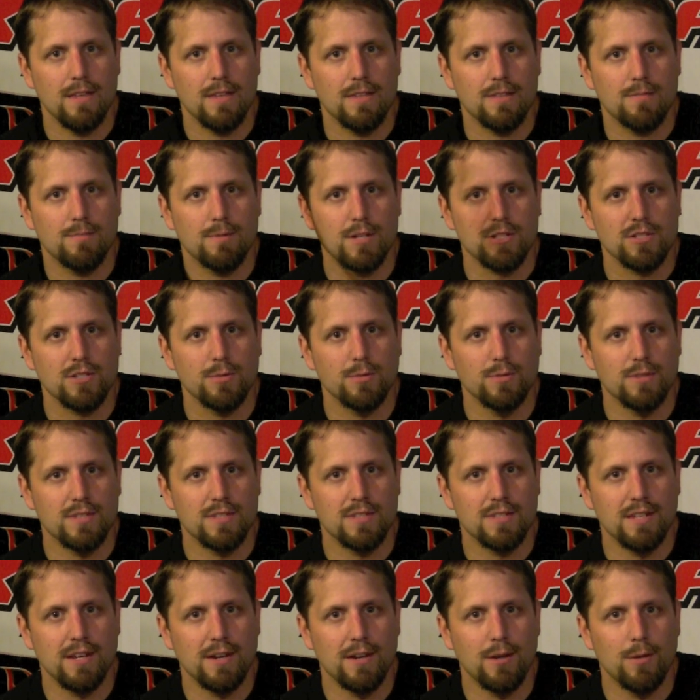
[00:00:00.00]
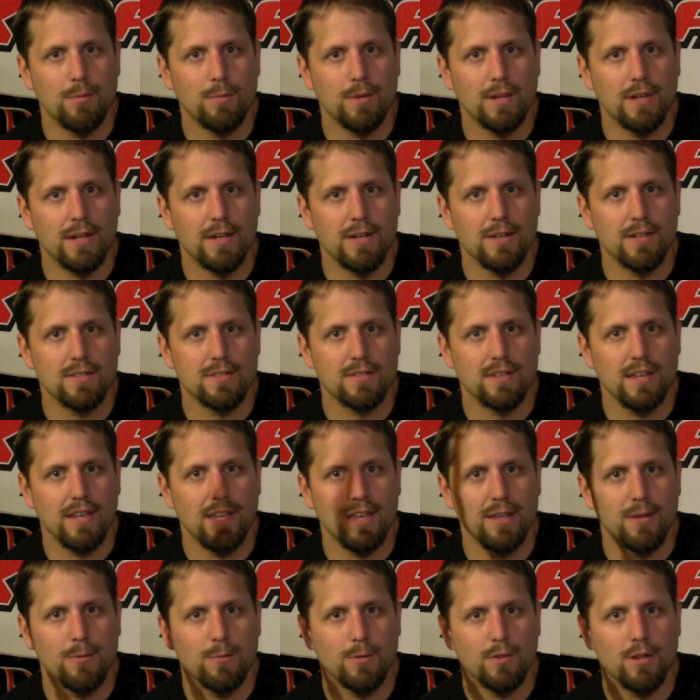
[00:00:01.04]
especially with the scenario players
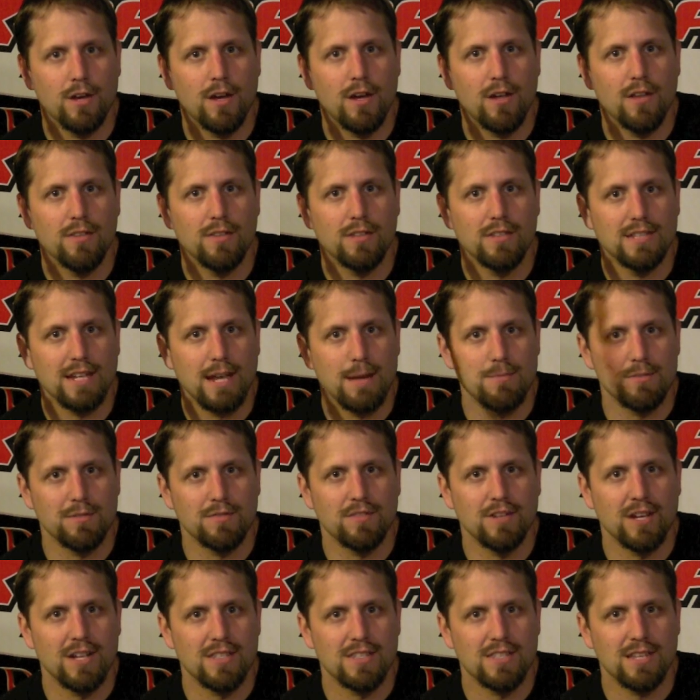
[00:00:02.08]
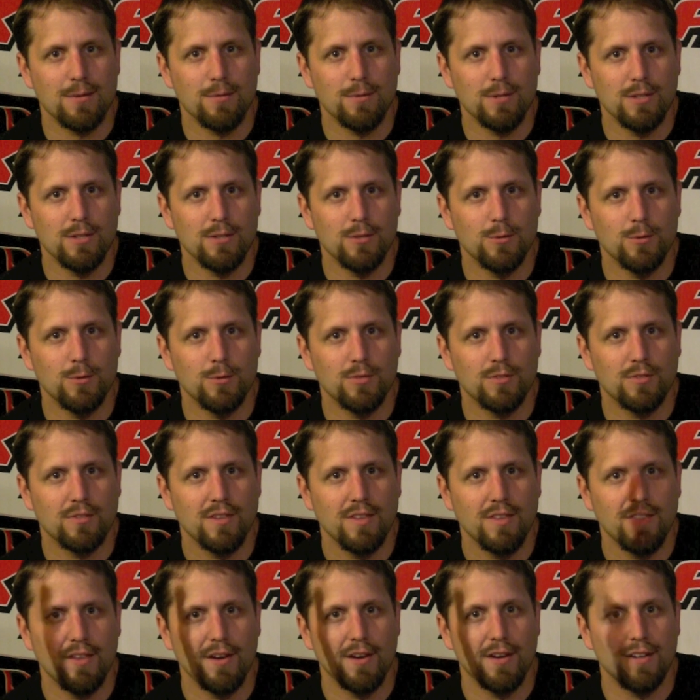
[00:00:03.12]
and with all the types of guns that we use
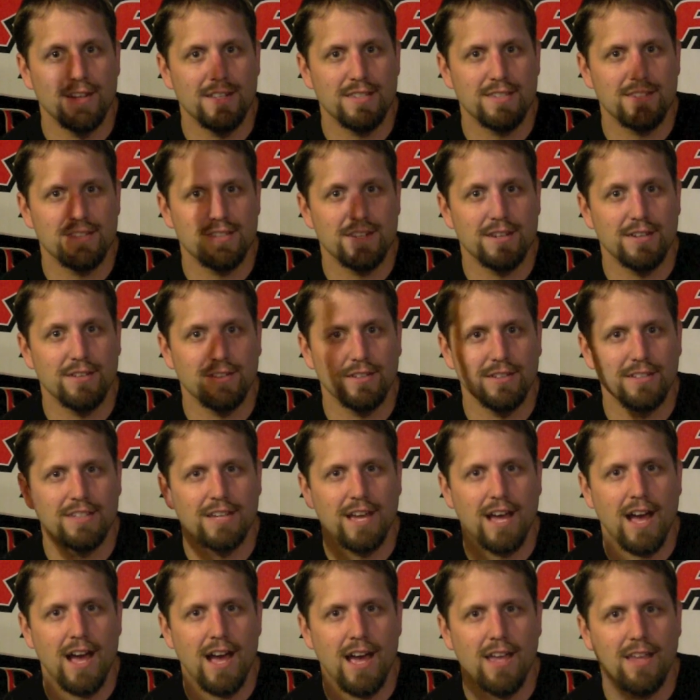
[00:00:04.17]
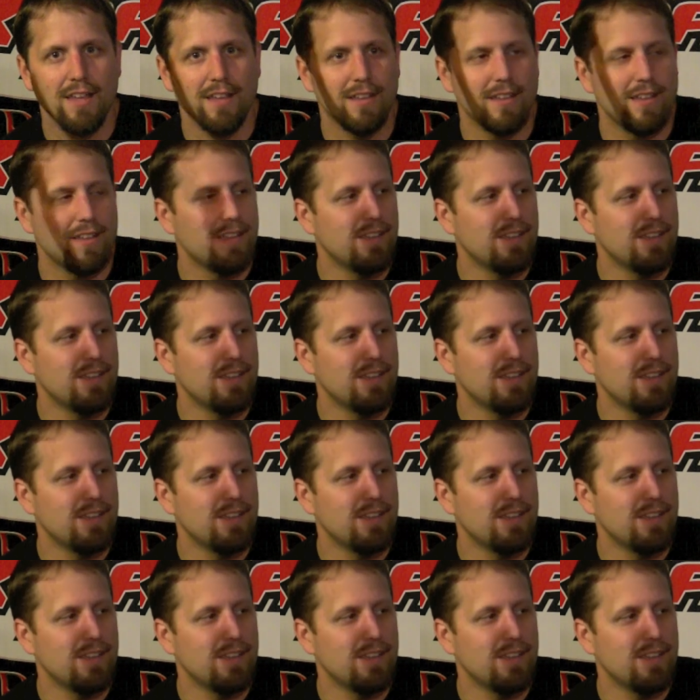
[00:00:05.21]
that aren't necessarily die.